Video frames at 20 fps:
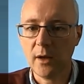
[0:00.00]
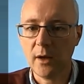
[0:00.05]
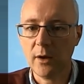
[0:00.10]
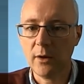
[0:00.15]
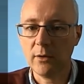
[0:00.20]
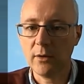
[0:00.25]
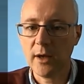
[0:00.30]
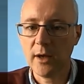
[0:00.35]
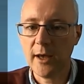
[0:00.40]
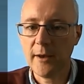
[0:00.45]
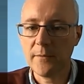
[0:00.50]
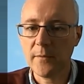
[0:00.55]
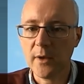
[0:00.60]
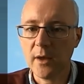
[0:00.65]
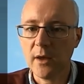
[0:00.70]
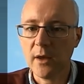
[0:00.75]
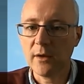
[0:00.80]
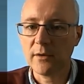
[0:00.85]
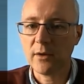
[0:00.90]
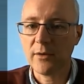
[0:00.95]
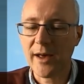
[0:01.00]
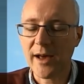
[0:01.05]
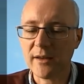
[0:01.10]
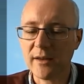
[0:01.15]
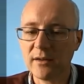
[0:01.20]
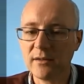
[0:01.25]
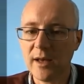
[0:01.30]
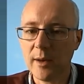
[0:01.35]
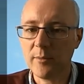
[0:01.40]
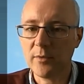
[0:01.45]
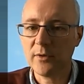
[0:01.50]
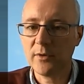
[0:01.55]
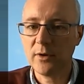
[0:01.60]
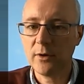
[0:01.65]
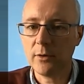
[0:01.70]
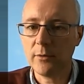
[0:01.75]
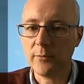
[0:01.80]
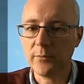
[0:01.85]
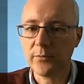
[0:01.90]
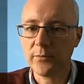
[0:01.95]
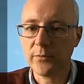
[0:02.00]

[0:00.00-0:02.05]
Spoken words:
Okay, so that's step 2.